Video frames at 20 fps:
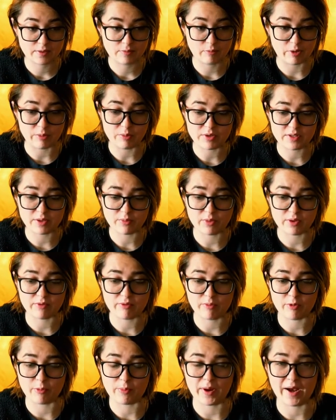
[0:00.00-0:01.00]
Maybe something
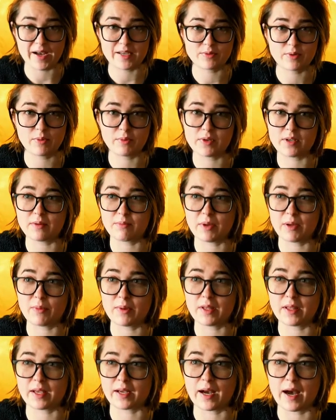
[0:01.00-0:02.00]
from your past, maybe
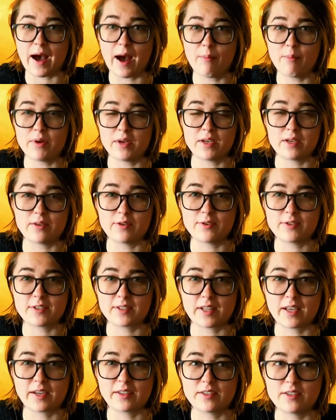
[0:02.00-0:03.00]
maybe like a hobby you used
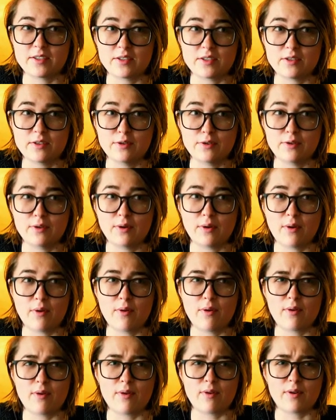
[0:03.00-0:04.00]
to like to do,
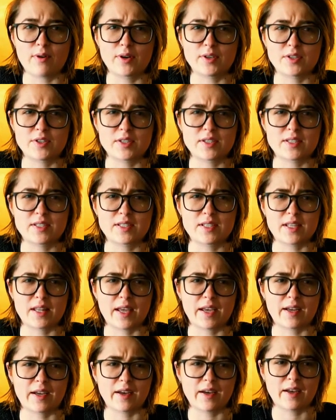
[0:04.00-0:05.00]
or just
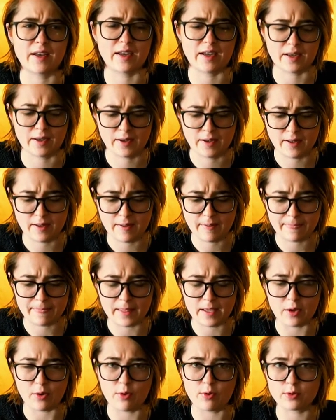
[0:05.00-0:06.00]
like a
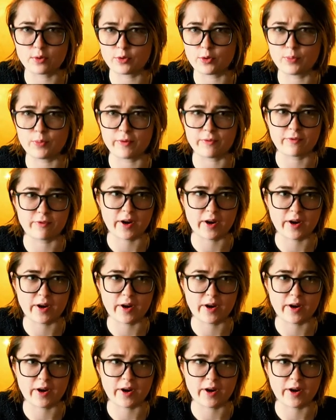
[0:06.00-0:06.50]
an old group of